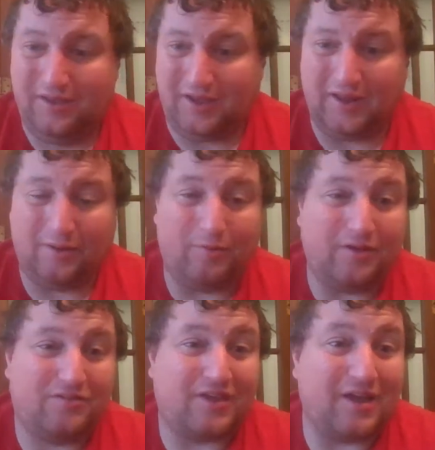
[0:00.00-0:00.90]

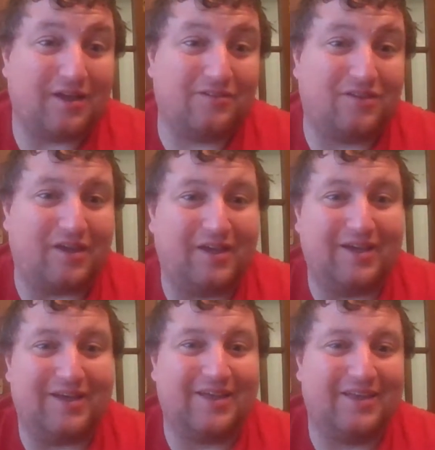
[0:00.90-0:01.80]
anyways, guys,
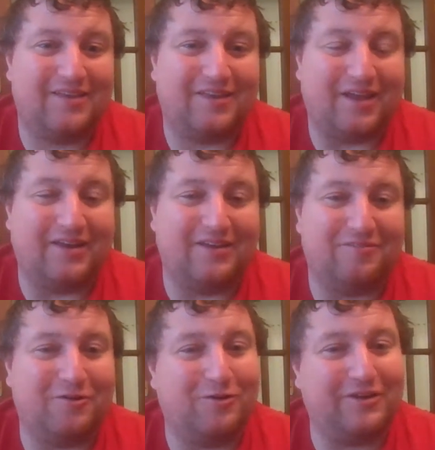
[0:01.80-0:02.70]
I didn't
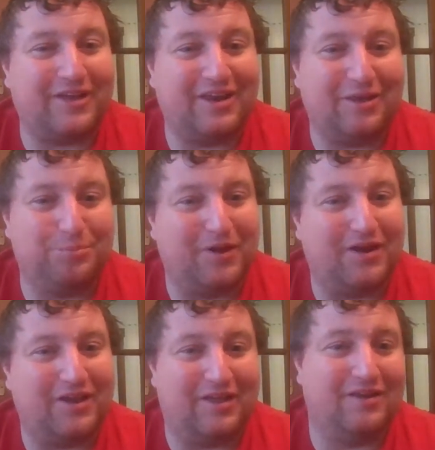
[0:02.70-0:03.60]
really get
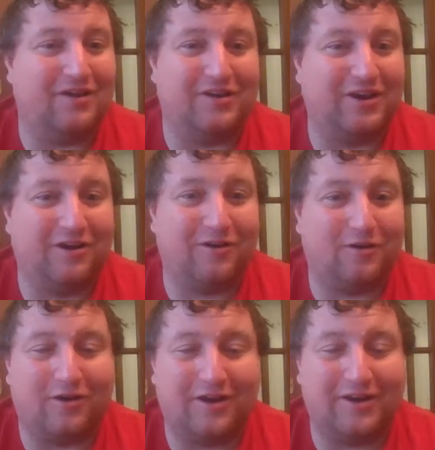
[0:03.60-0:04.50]
anybody in on here
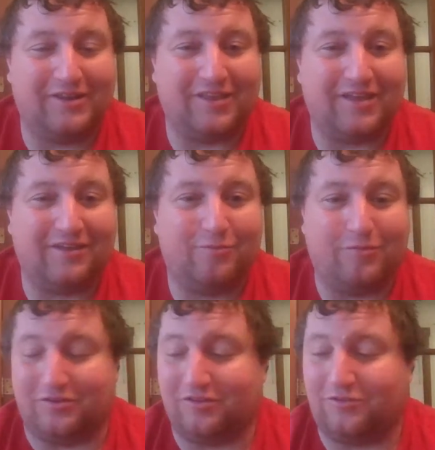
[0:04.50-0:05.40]
or anything,
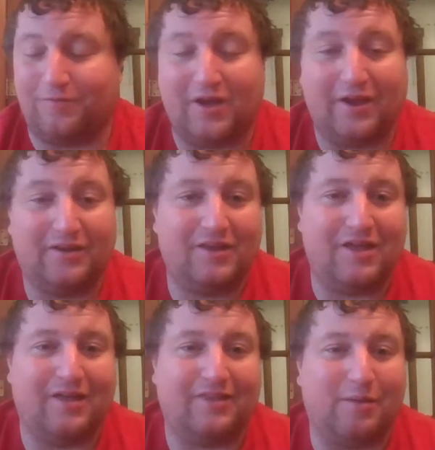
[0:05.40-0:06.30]
which is fine.
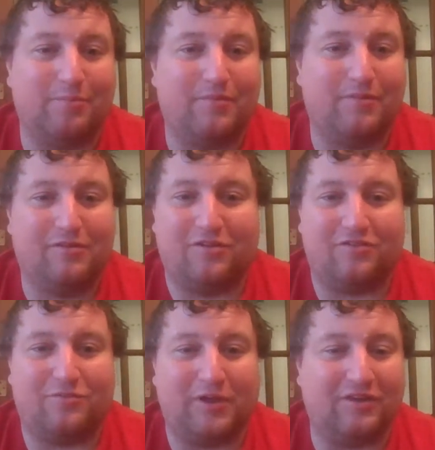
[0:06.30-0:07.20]
That
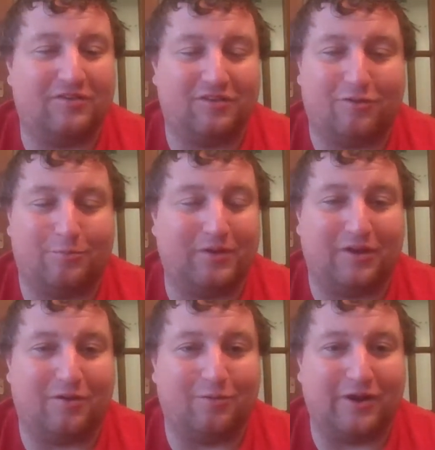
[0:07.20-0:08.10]
just means it'll be
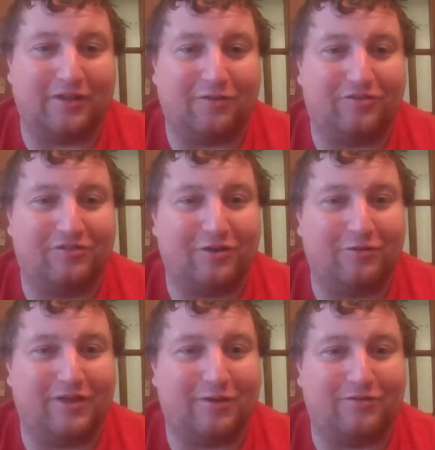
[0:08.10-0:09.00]
a regular show
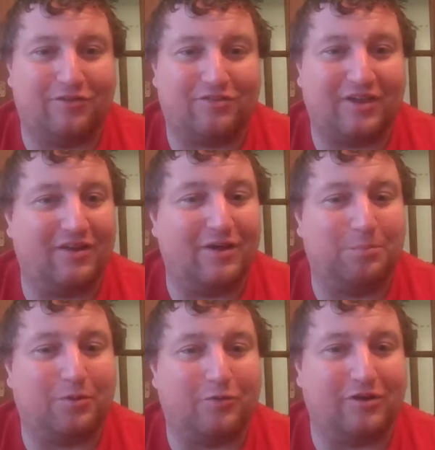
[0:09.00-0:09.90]
that'll just get
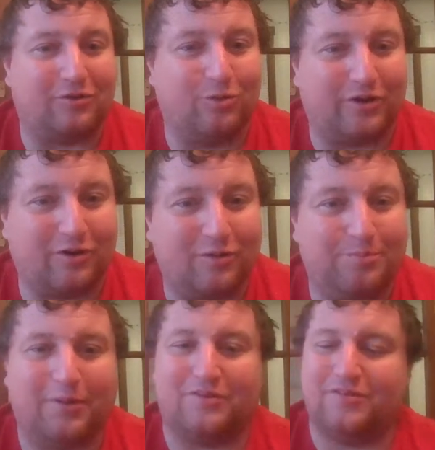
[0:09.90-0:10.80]
uploaded quicker.
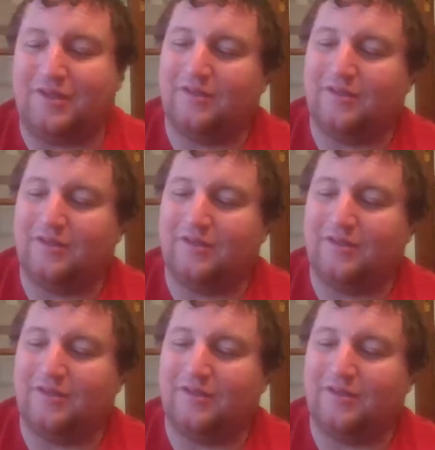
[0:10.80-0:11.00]
But